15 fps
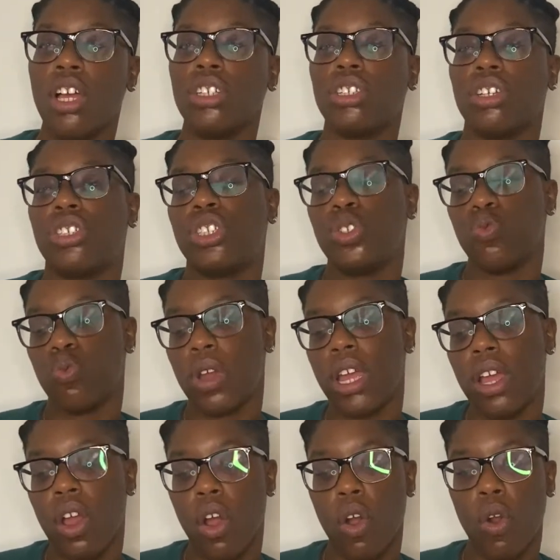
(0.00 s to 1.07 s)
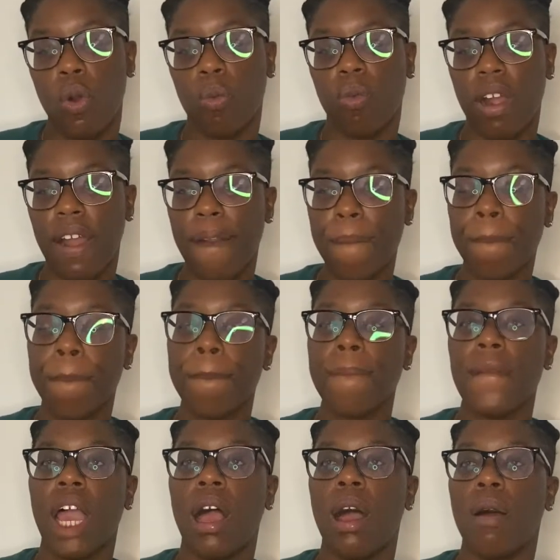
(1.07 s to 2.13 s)
So she went home, right?
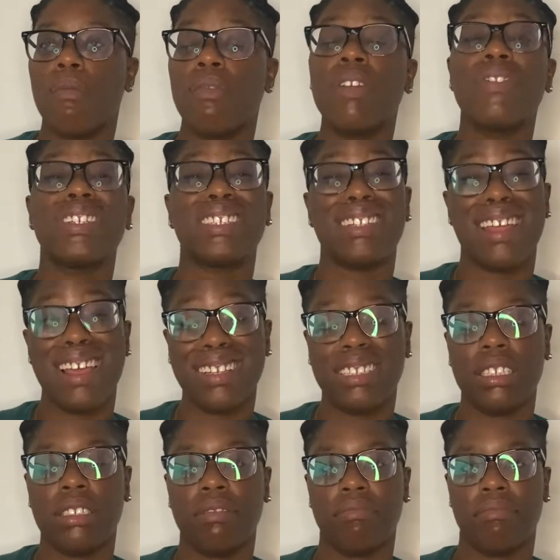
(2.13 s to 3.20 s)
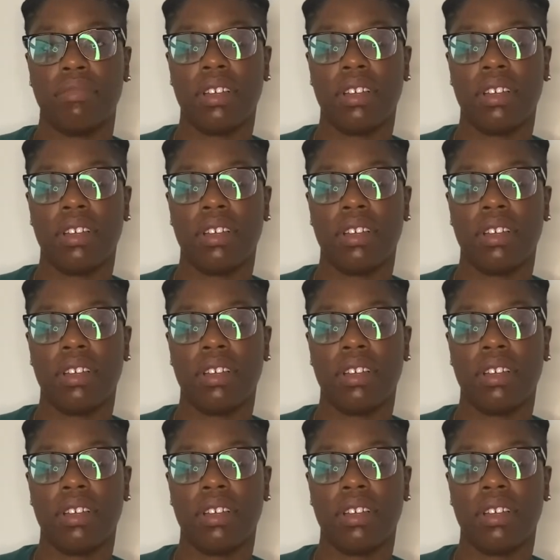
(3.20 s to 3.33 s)
River's nasty.